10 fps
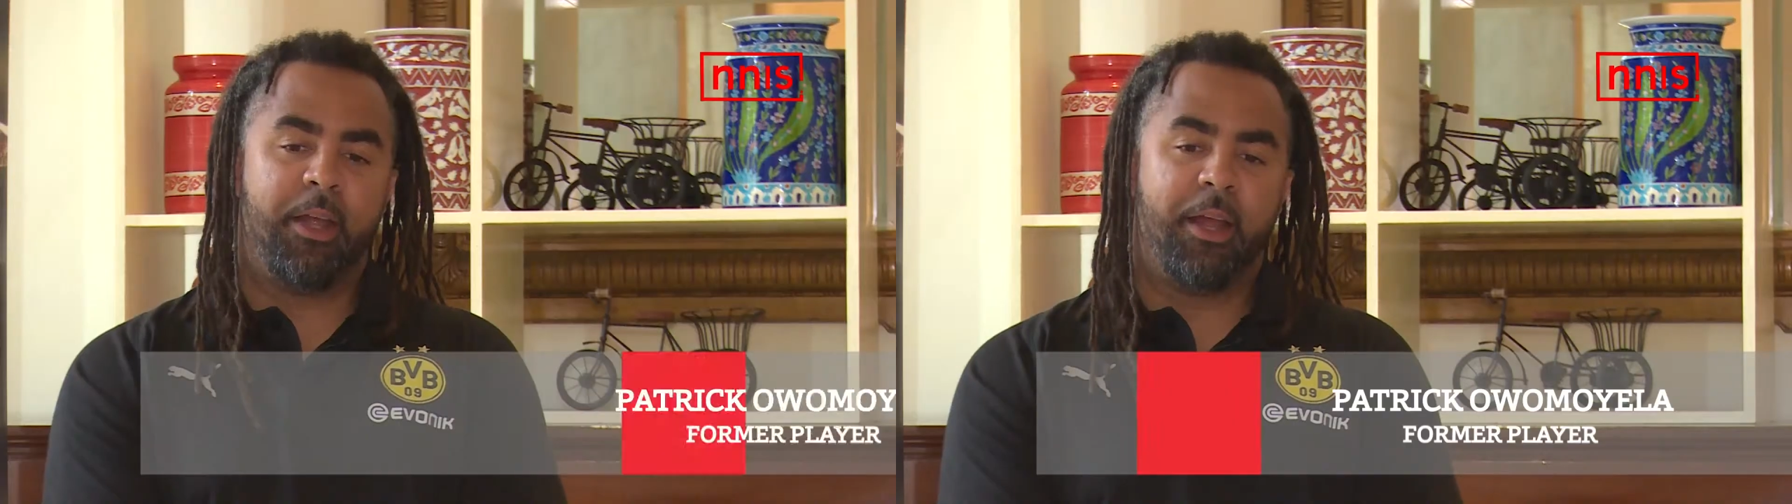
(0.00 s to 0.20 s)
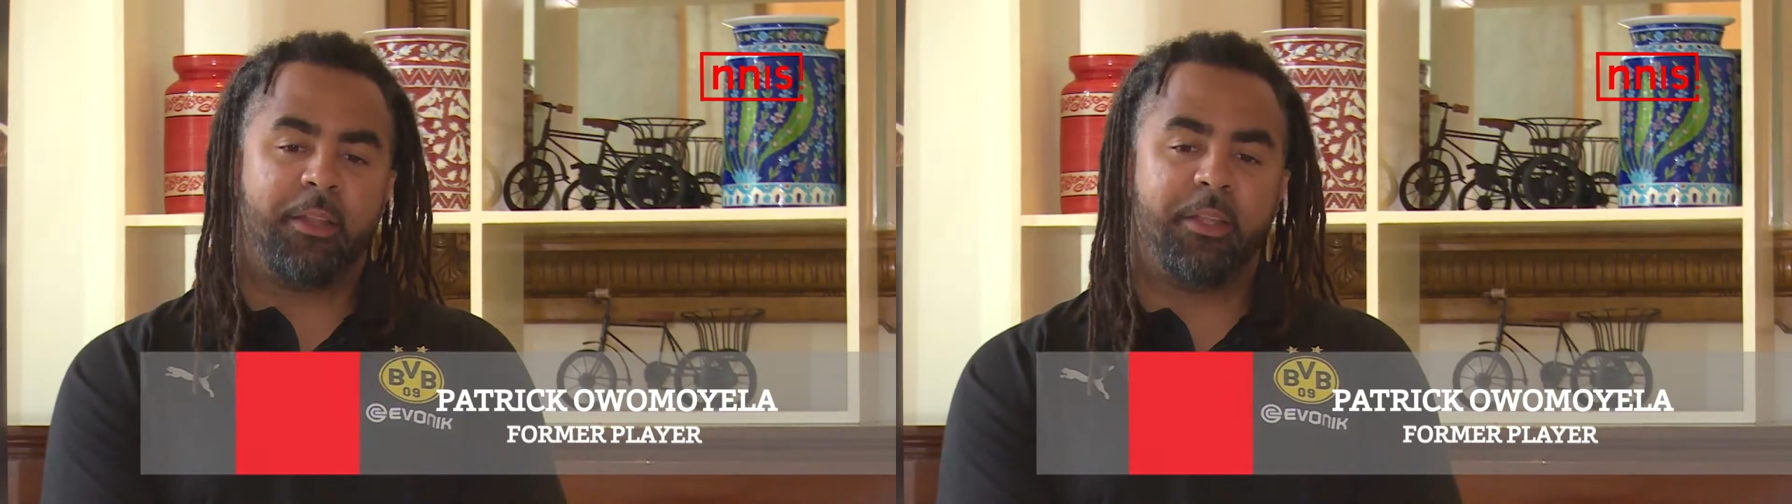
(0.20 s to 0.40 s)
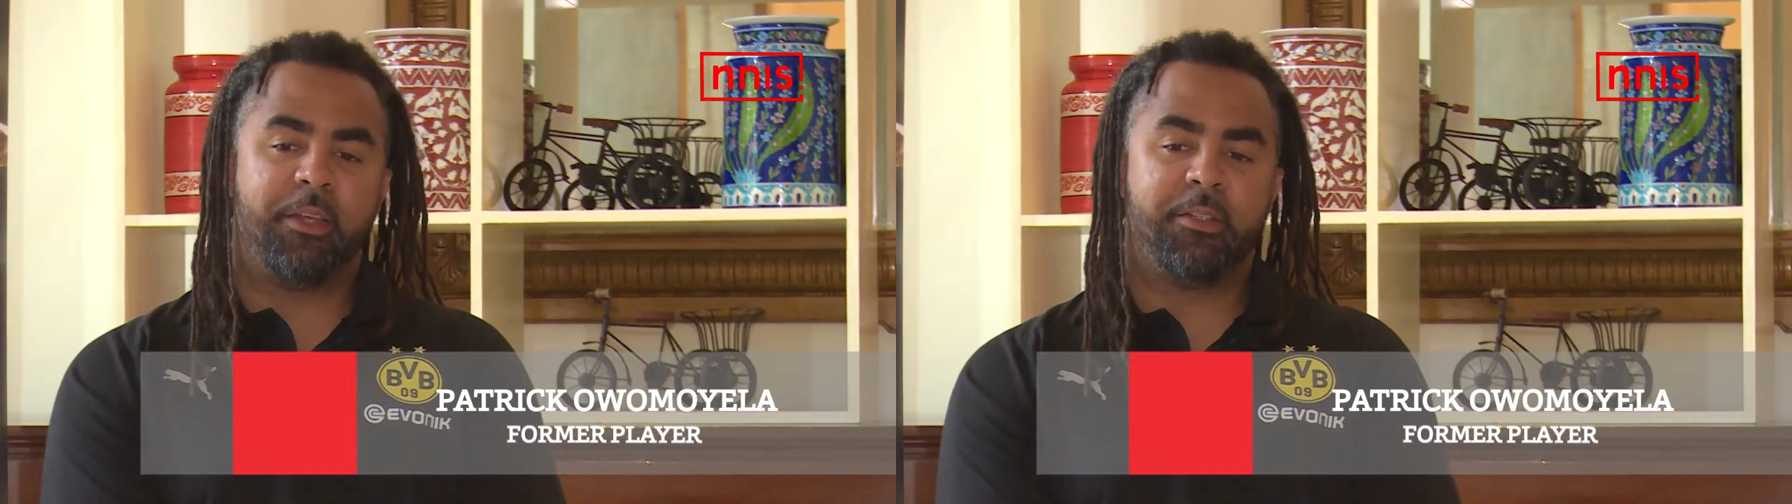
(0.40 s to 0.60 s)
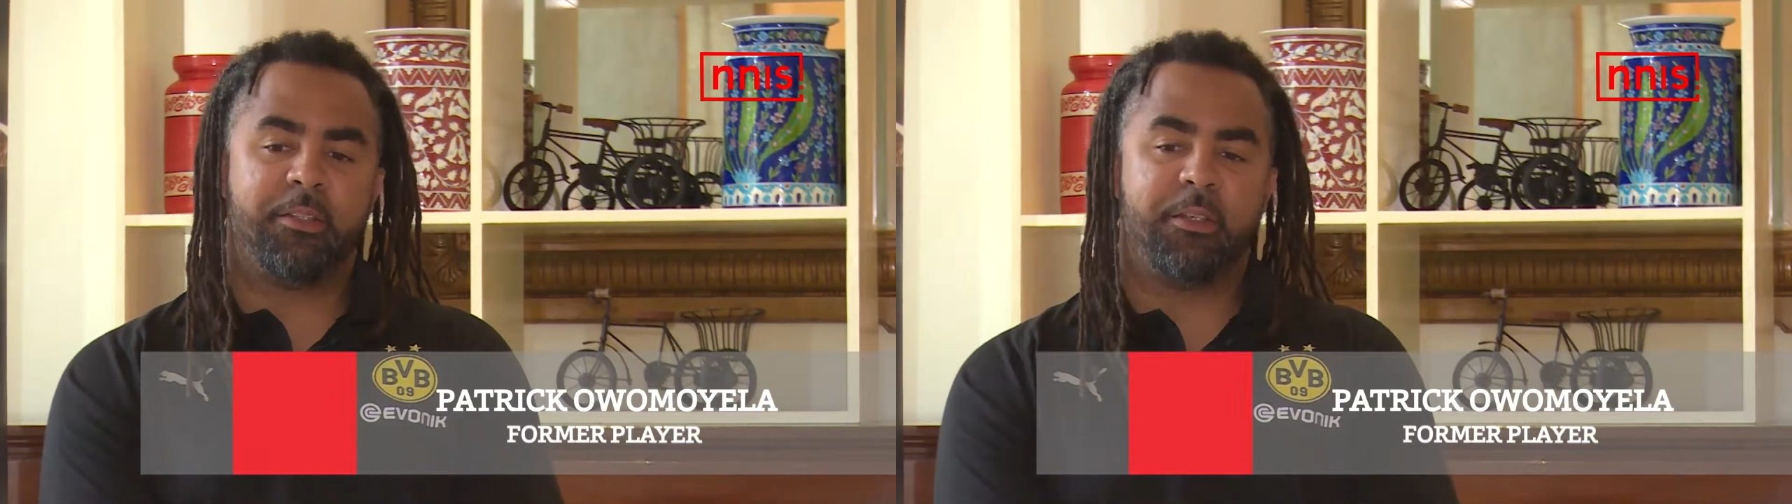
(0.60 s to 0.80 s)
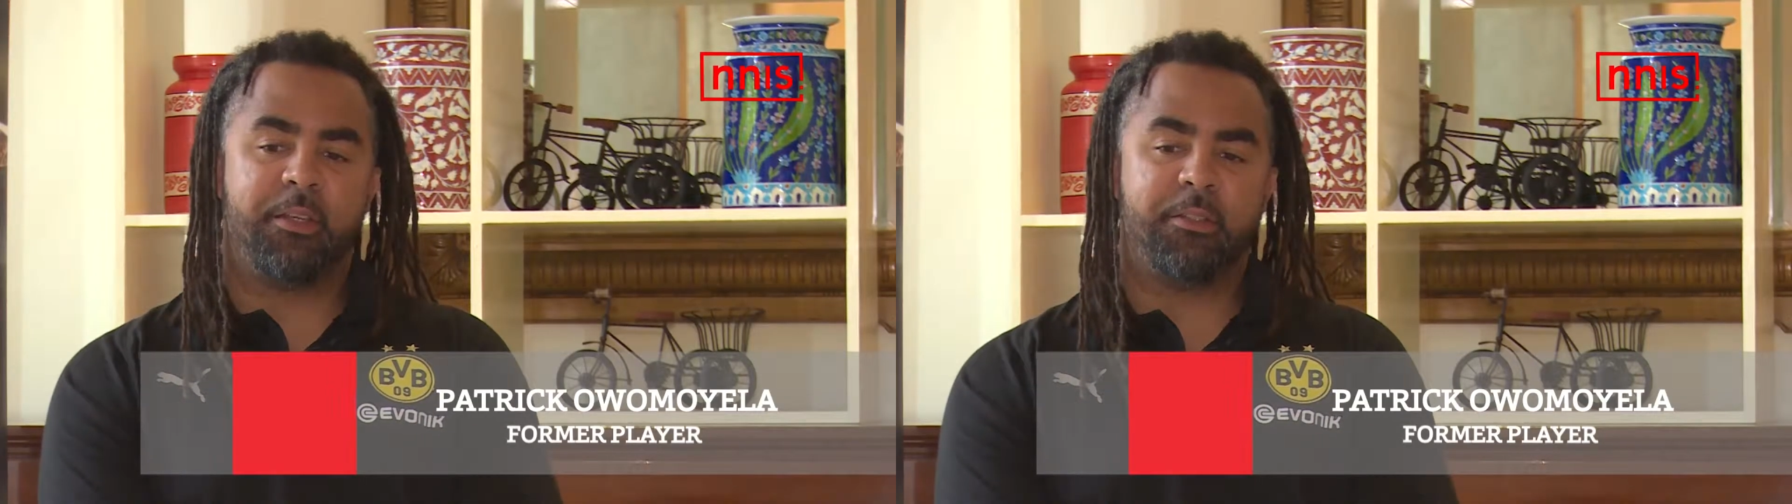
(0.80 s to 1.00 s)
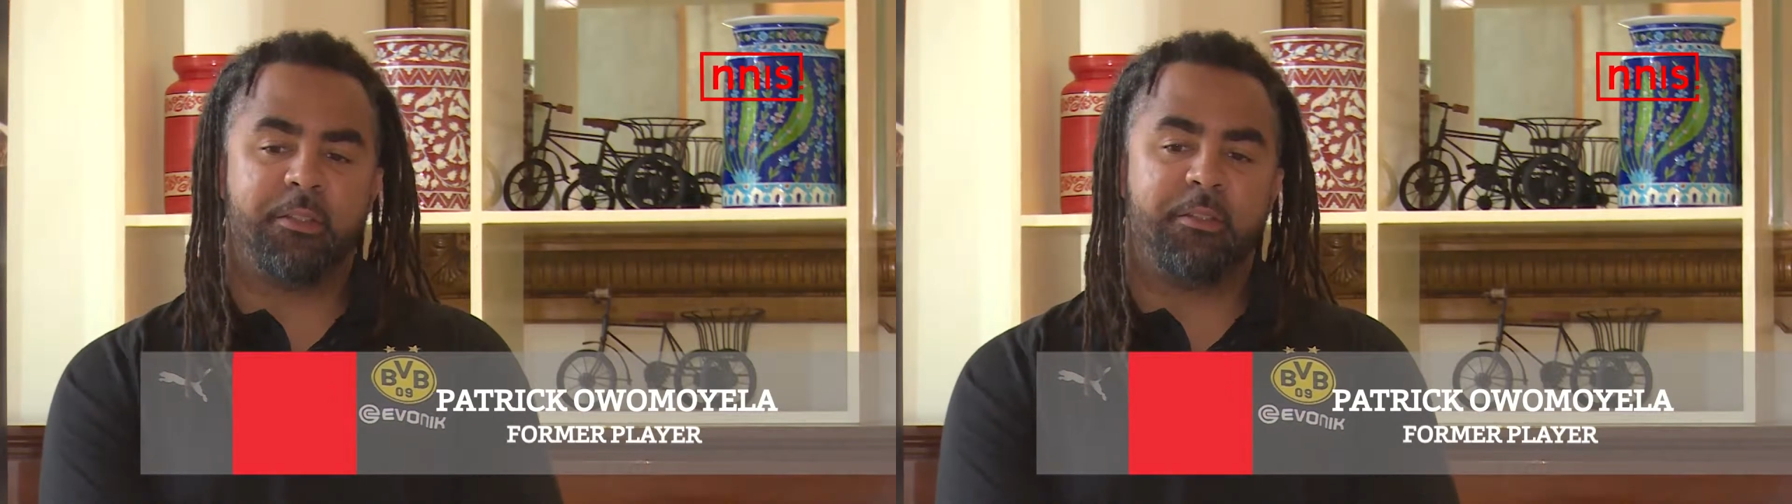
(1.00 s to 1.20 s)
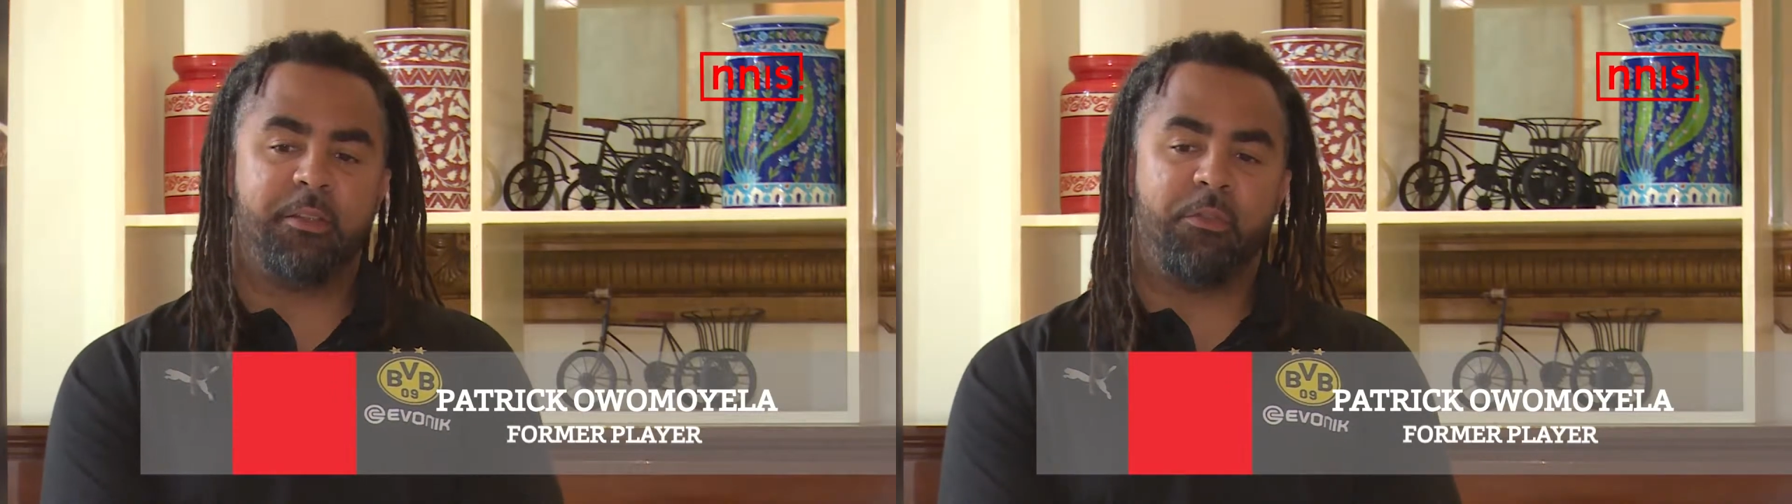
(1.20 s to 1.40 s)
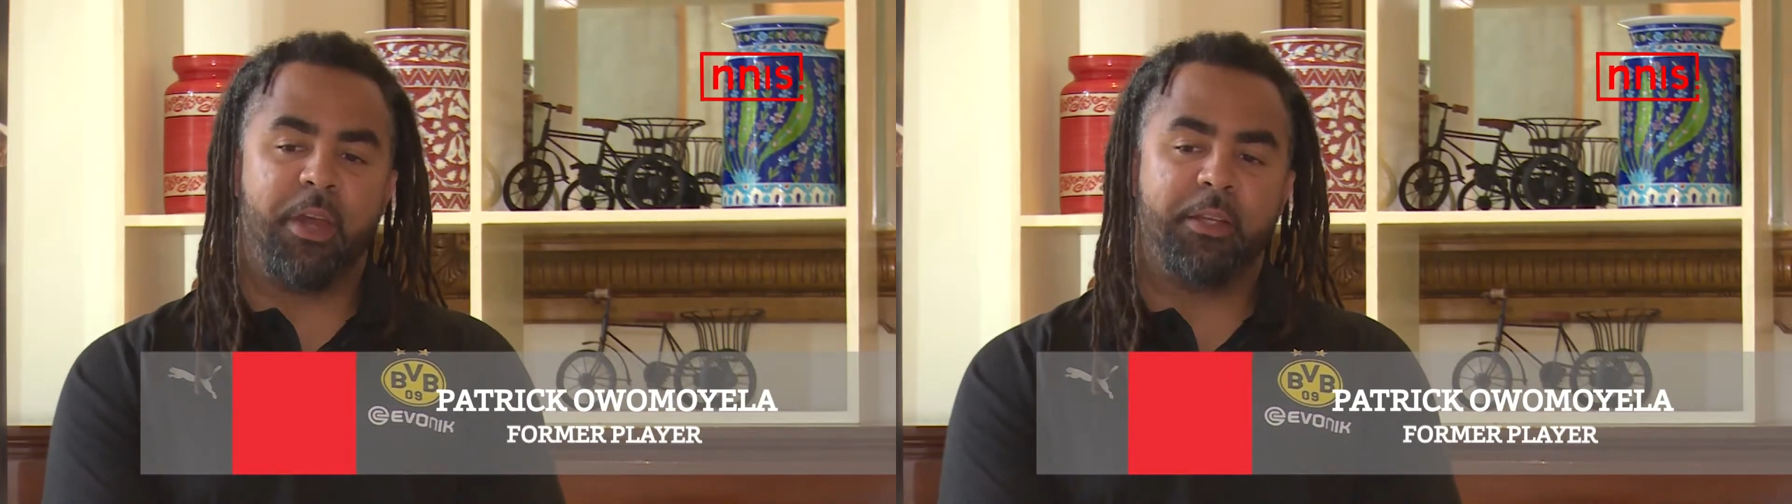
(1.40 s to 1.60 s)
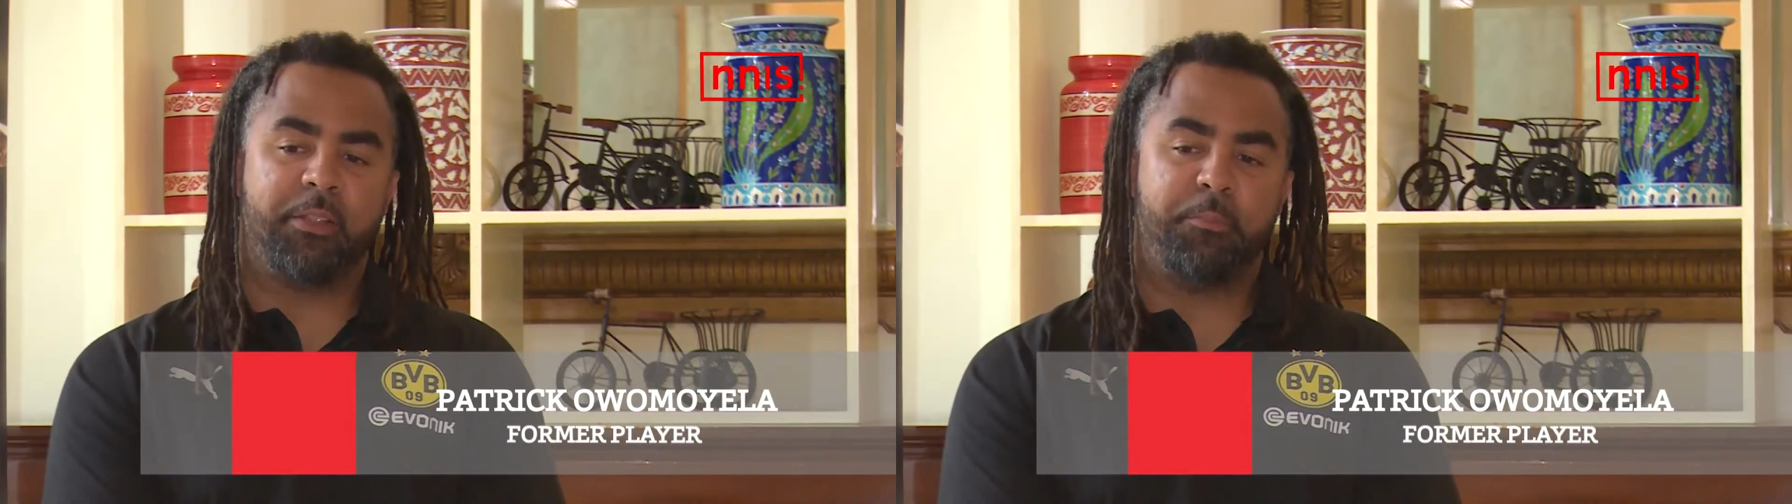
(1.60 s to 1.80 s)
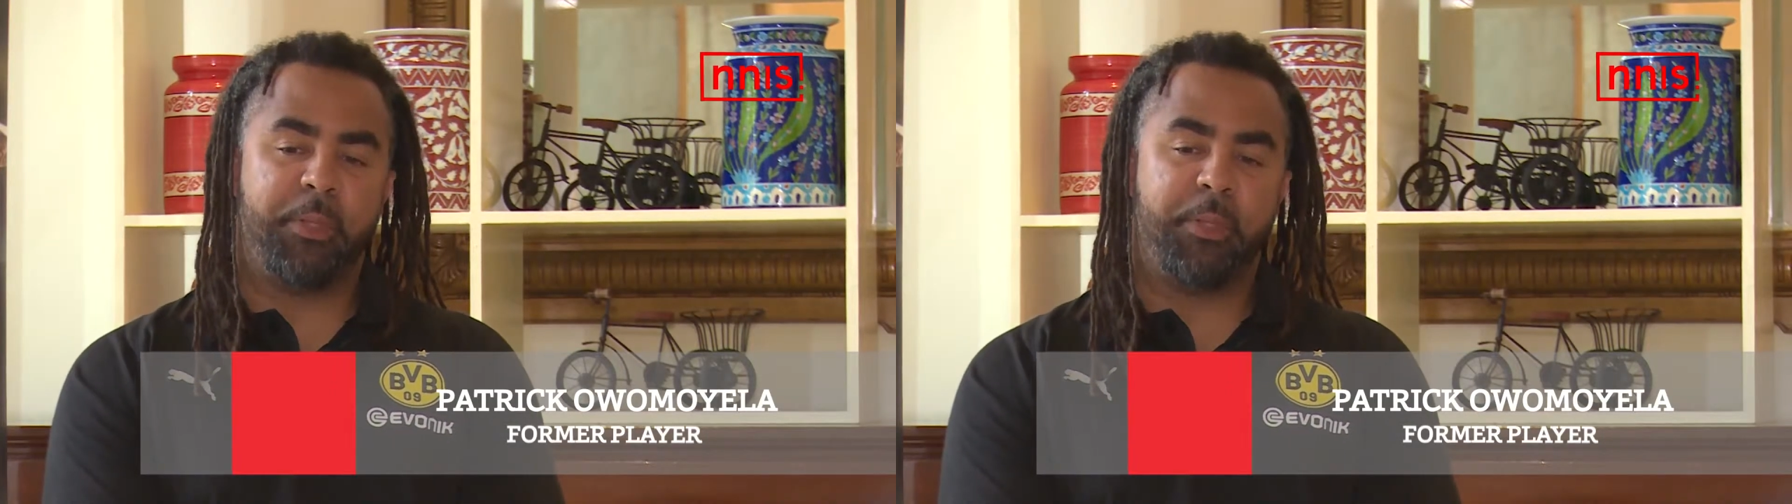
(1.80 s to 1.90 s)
I think it's, it's the right